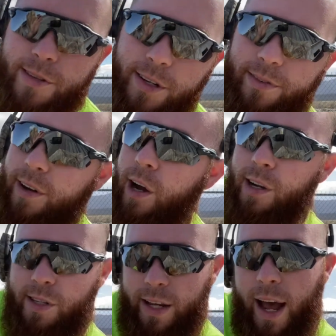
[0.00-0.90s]
and
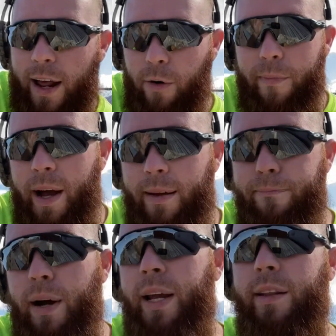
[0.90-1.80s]
honestly, I don't mind
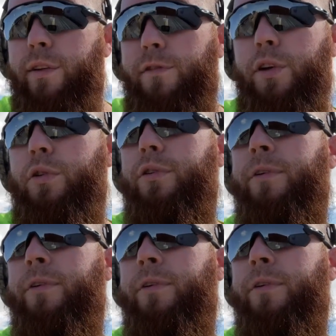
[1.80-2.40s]
biting the fuel